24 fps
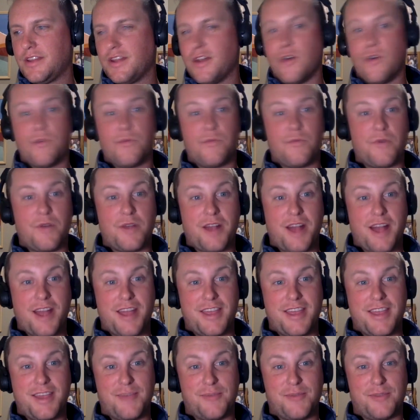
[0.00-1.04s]
you know
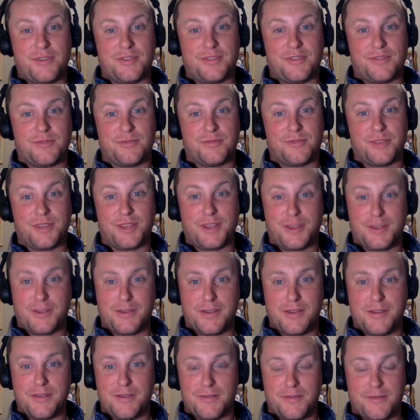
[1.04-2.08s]
what I think was
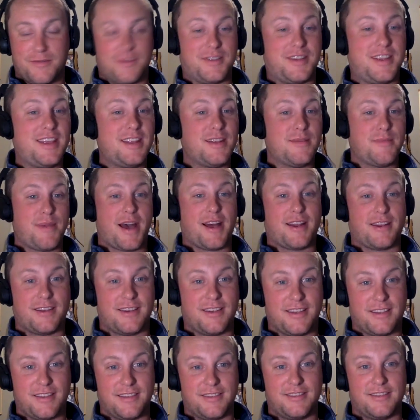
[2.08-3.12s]
really neat
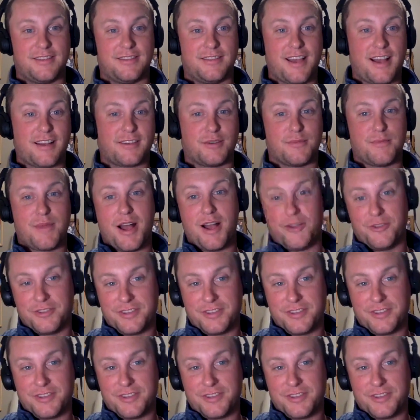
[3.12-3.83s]
about it is Dr.